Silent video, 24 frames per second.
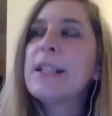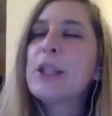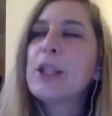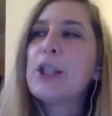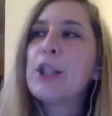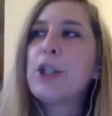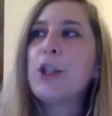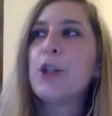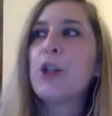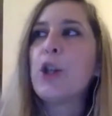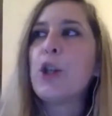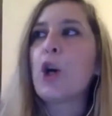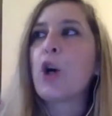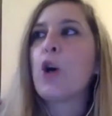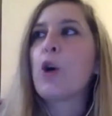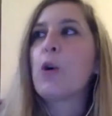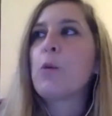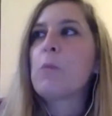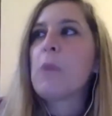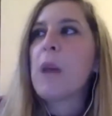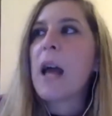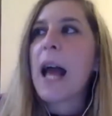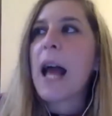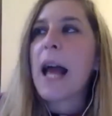you
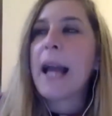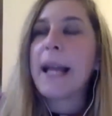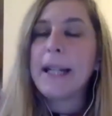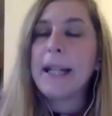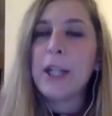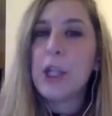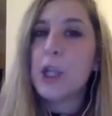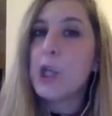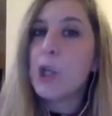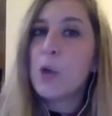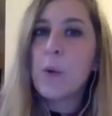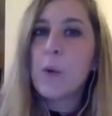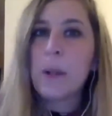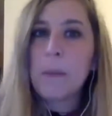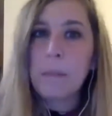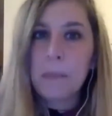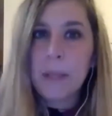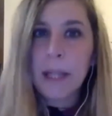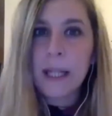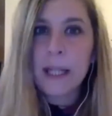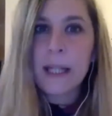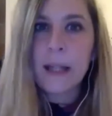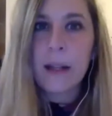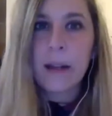know, I knew
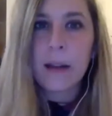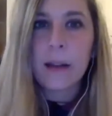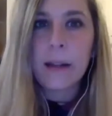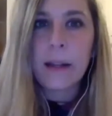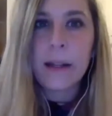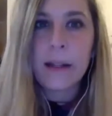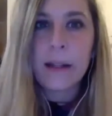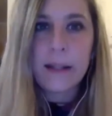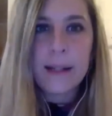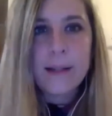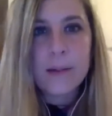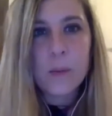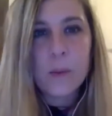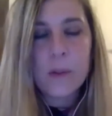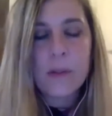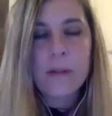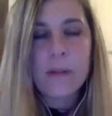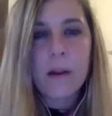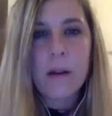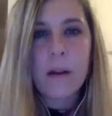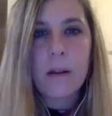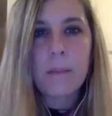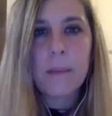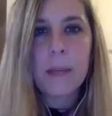immediately this was
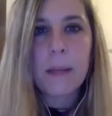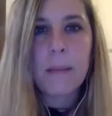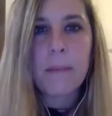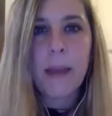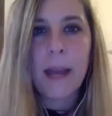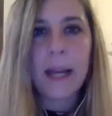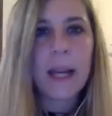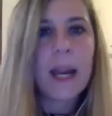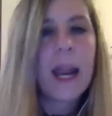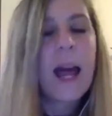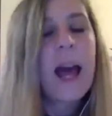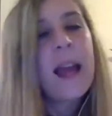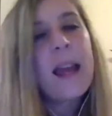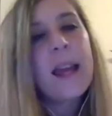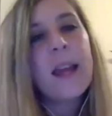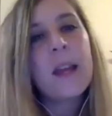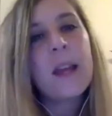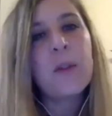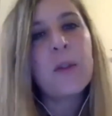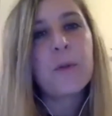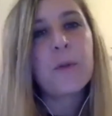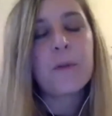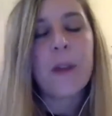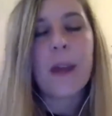gonna be my
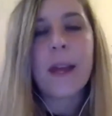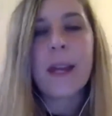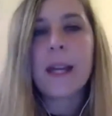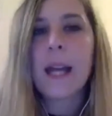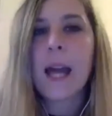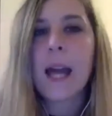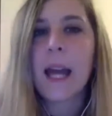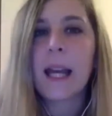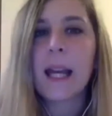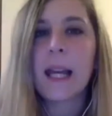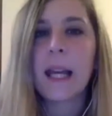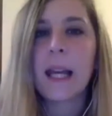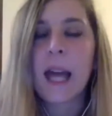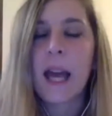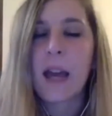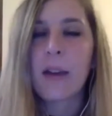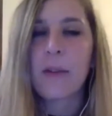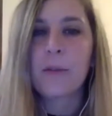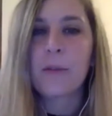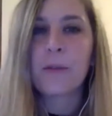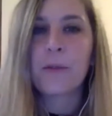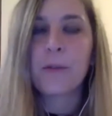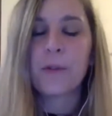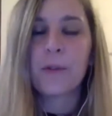life and I
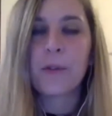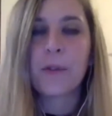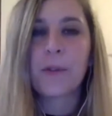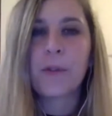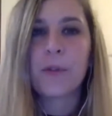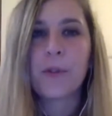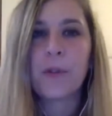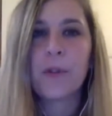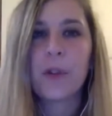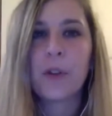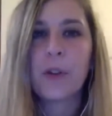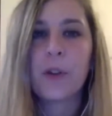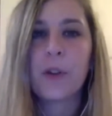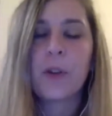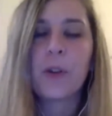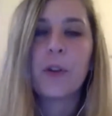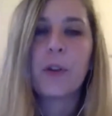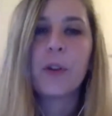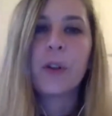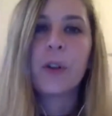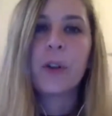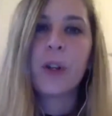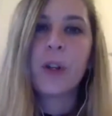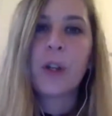left
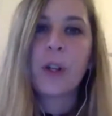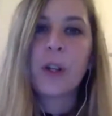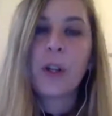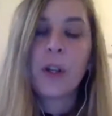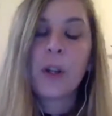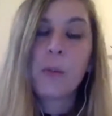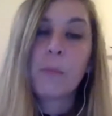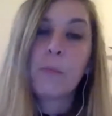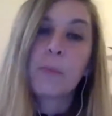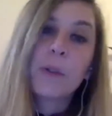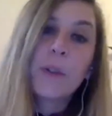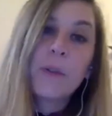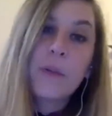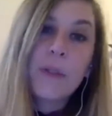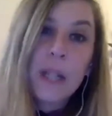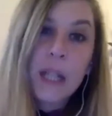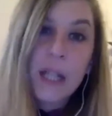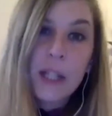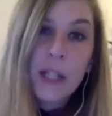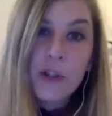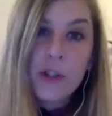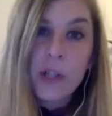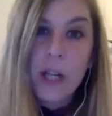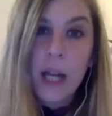the
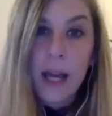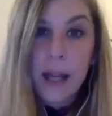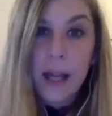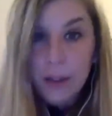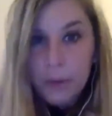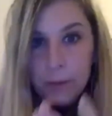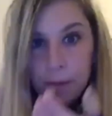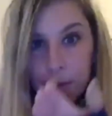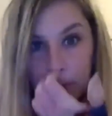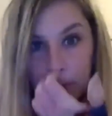privileged life